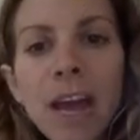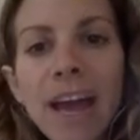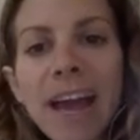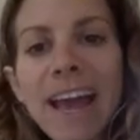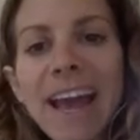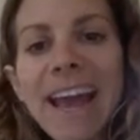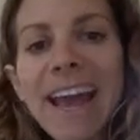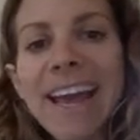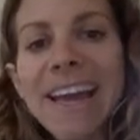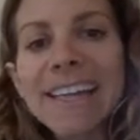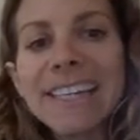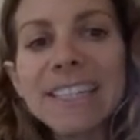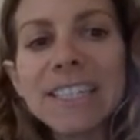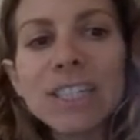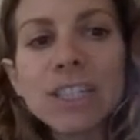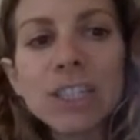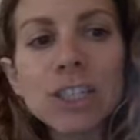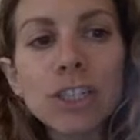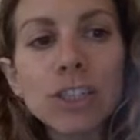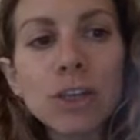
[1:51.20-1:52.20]

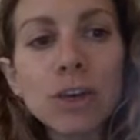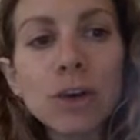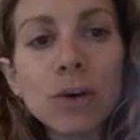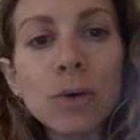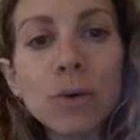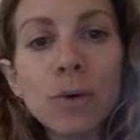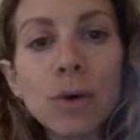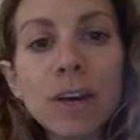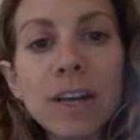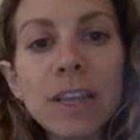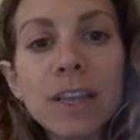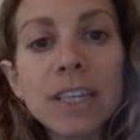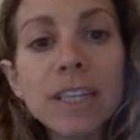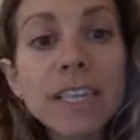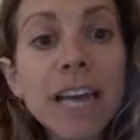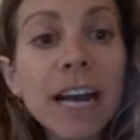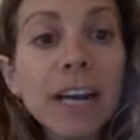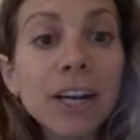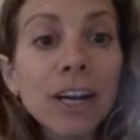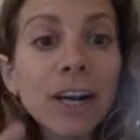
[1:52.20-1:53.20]
And so the
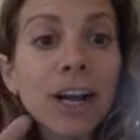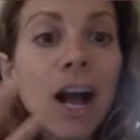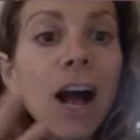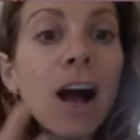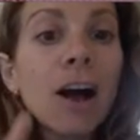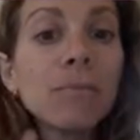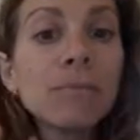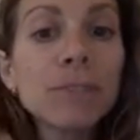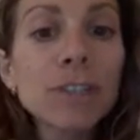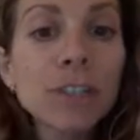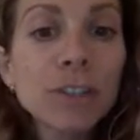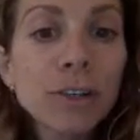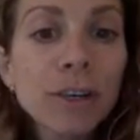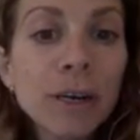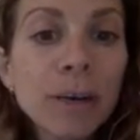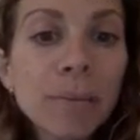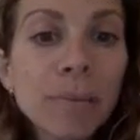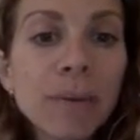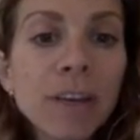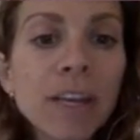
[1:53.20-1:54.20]
dagger comes to
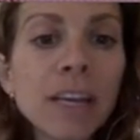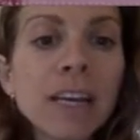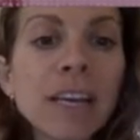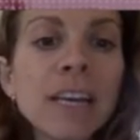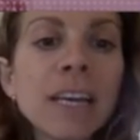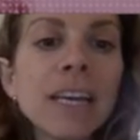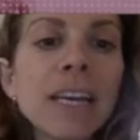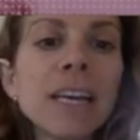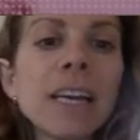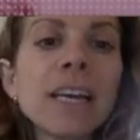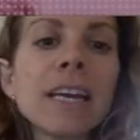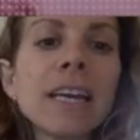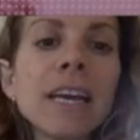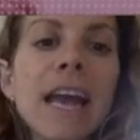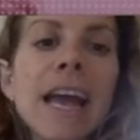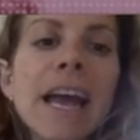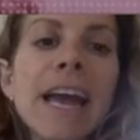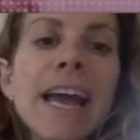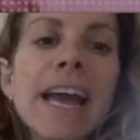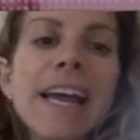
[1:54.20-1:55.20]
him,
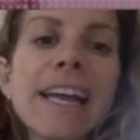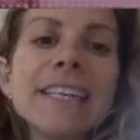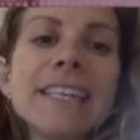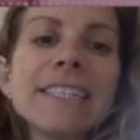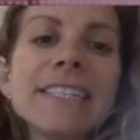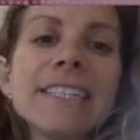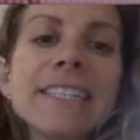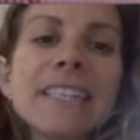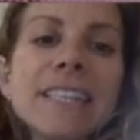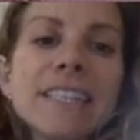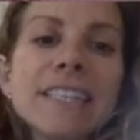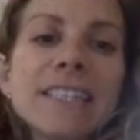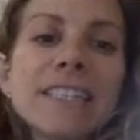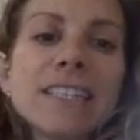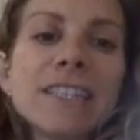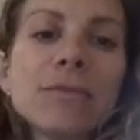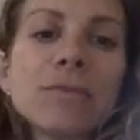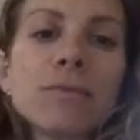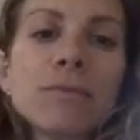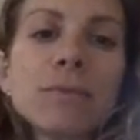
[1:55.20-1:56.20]
and this
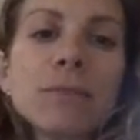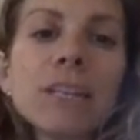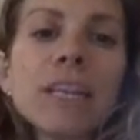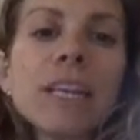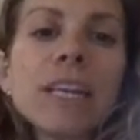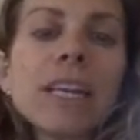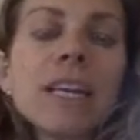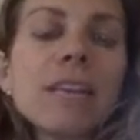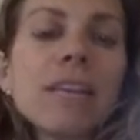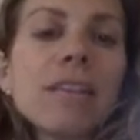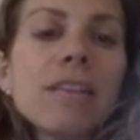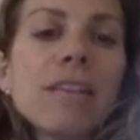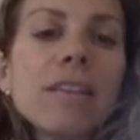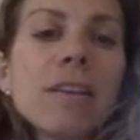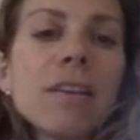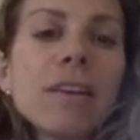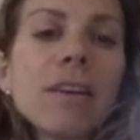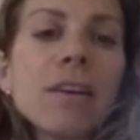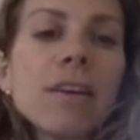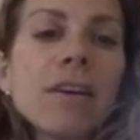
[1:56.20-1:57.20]
is really
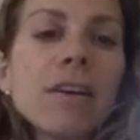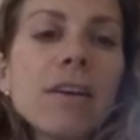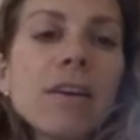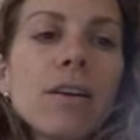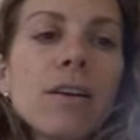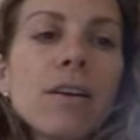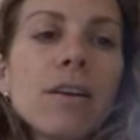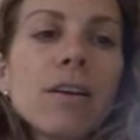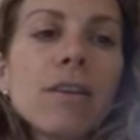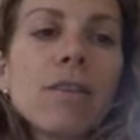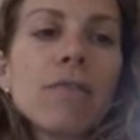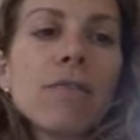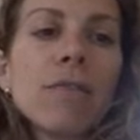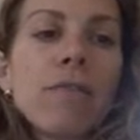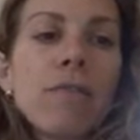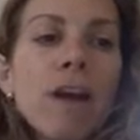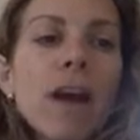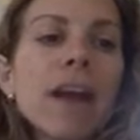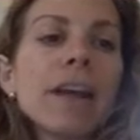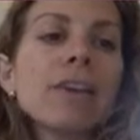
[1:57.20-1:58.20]
the
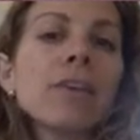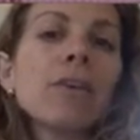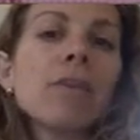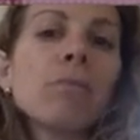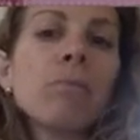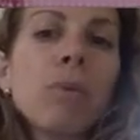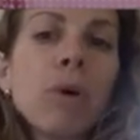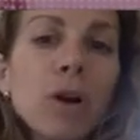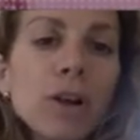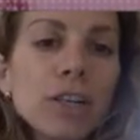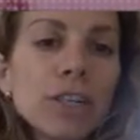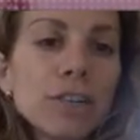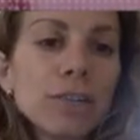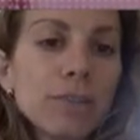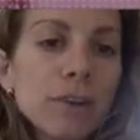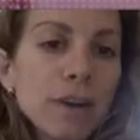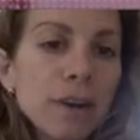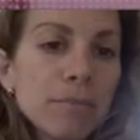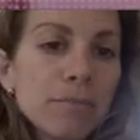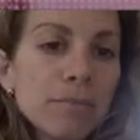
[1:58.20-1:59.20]
final push
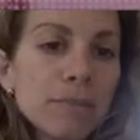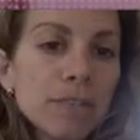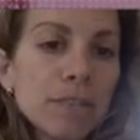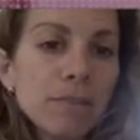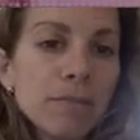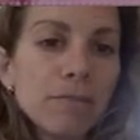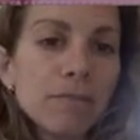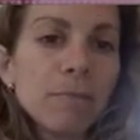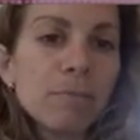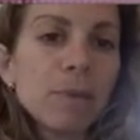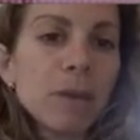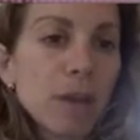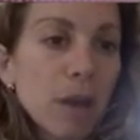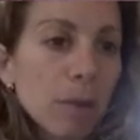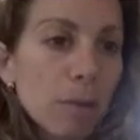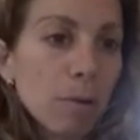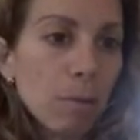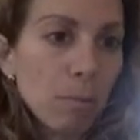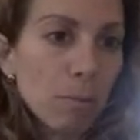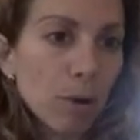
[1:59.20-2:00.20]
for him to
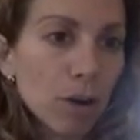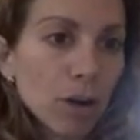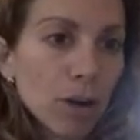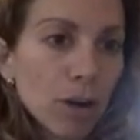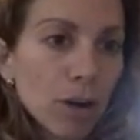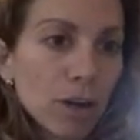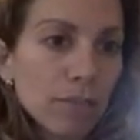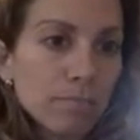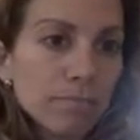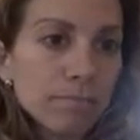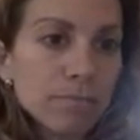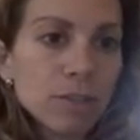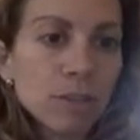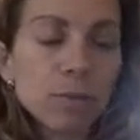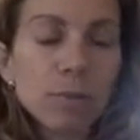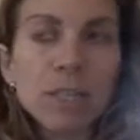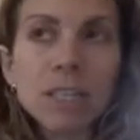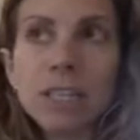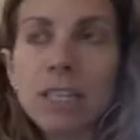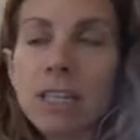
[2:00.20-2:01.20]
become a murderer.
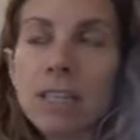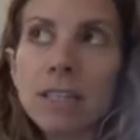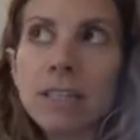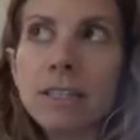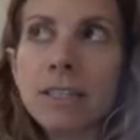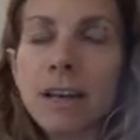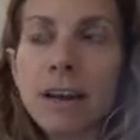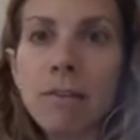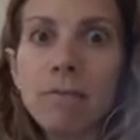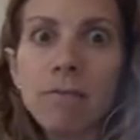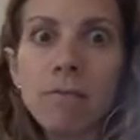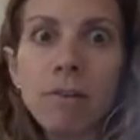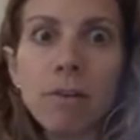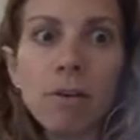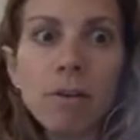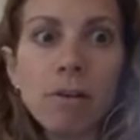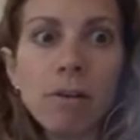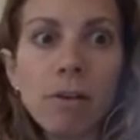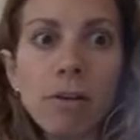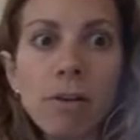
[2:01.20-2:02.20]
So we see this
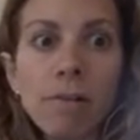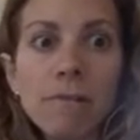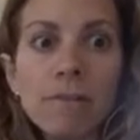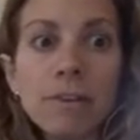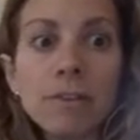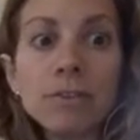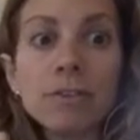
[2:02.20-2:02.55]
downfall of this